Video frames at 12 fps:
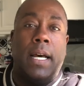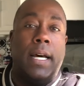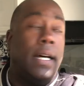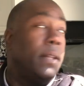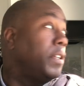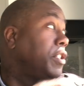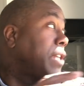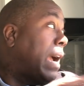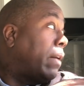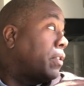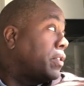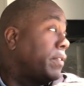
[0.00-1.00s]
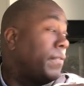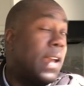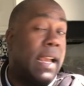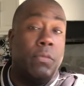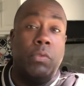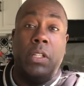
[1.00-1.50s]
The showers, in
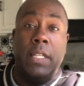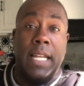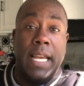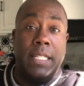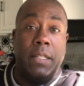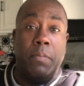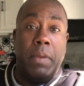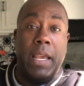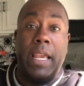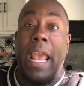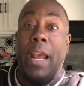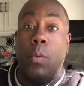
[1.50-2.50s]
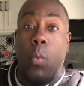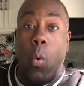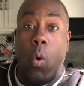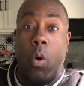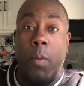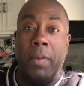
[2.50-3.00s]
fact, really nice and big and
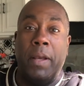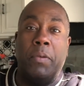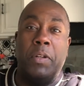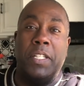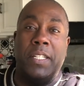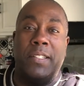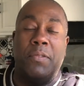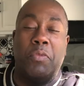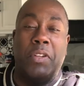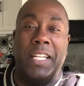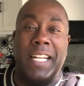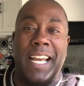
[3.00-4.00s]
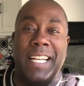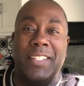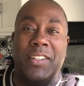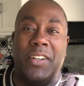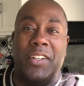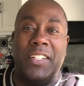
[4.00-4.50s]
warm, which is really
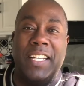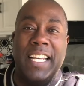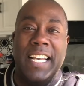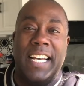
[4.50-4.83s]
nice on